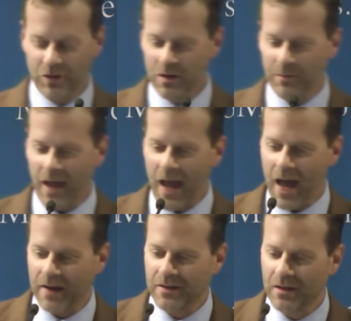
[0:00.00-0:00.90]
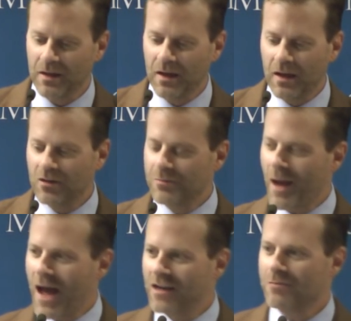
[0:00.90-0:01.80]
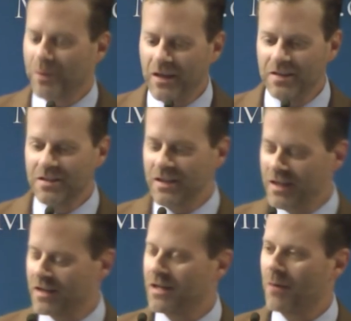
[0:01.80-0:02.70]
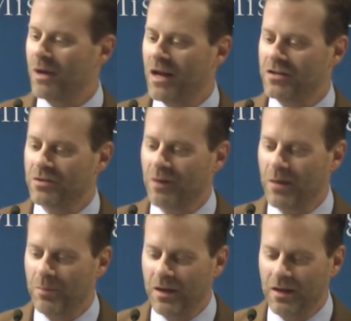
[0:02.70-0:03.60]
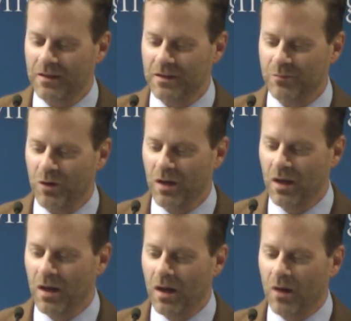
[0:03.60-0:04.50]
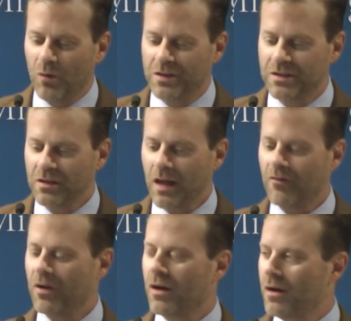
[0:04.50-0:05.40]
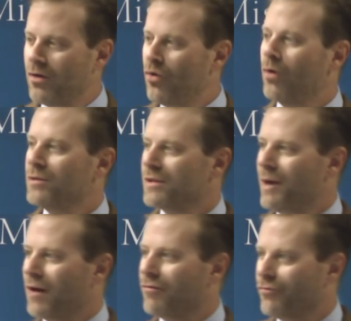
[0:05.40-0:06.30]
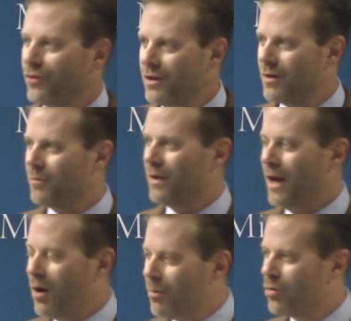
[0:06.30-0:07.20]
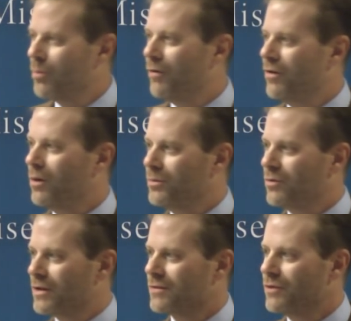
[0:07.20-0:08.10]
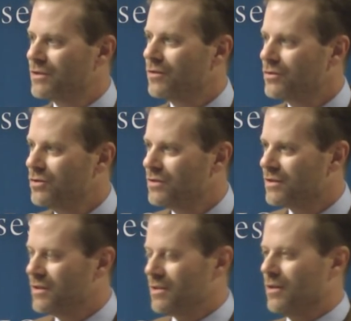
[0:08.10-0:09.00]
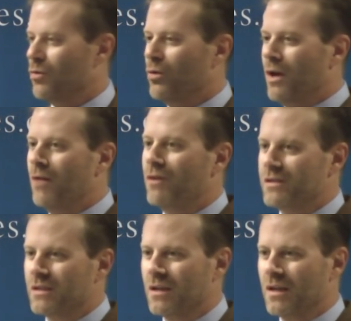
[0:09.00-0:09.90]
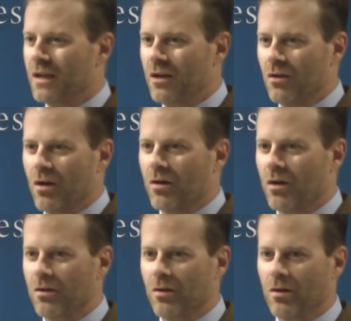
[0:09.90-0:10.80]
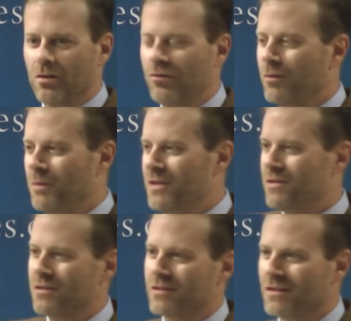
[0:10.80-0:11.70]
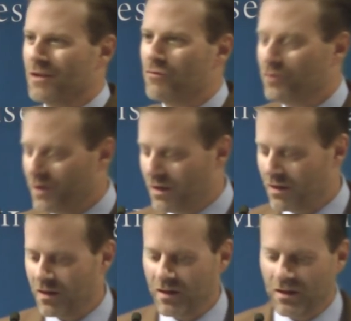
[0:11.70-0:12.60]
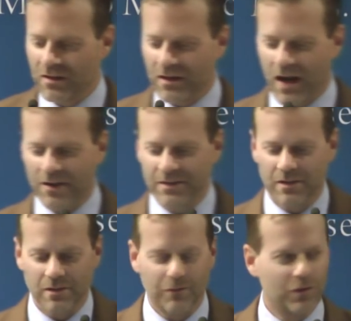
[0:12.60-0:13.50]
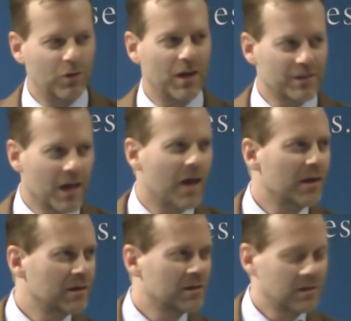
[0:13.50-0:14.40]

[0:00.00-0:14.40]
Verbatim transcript: freedom to act. You know, as bad as PC contamination might be at this point, we still have a, an enormous amount of freedom and elbow room available to us if we still choose to seize it. You know, none of us here are, are, are Ludwig Mises fleeing the Nazis a few days ahead.